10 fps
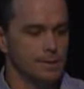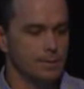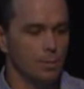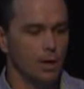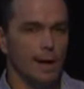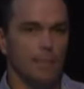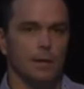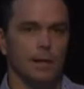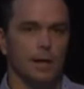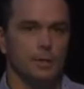what
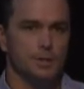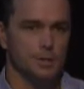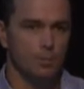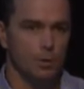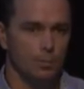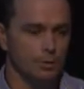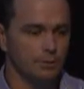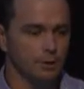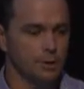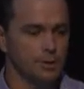applications and what
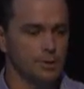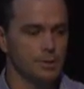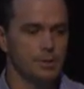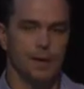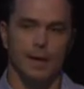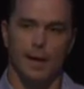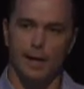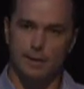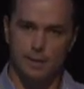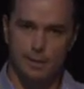privileges and
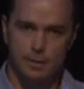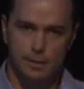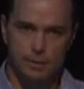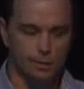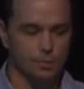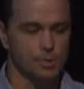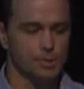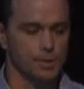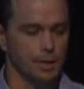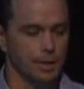access you will
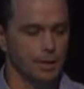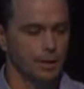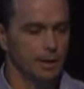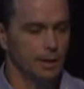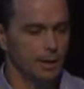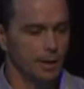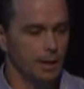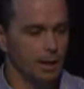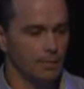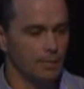see.
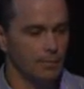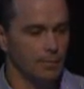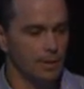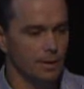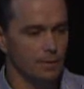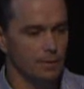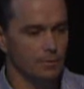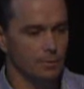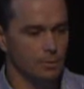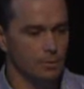
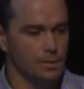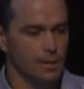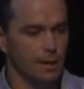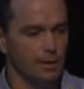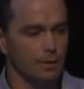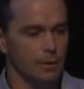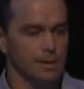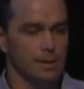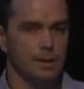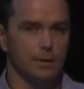Of course, our
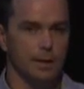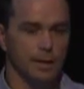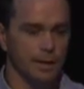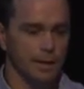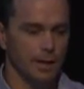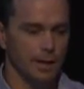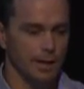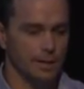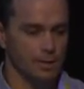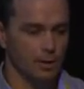IT guy here
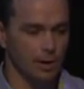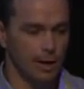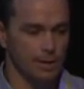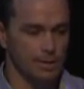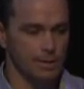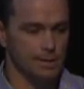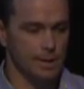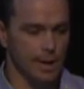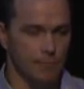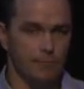has access to
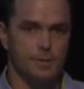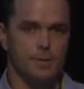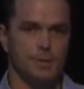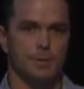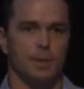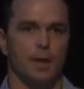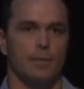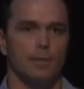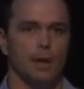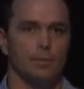every system at the
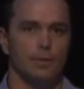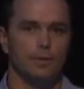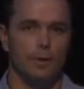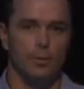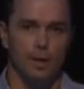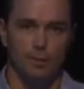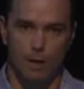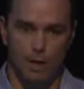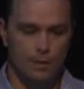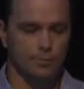moment that we are
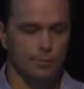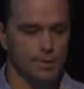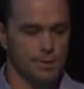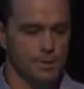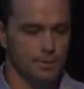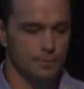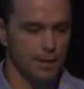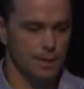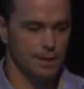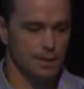running through this
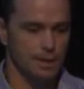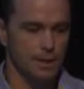interface.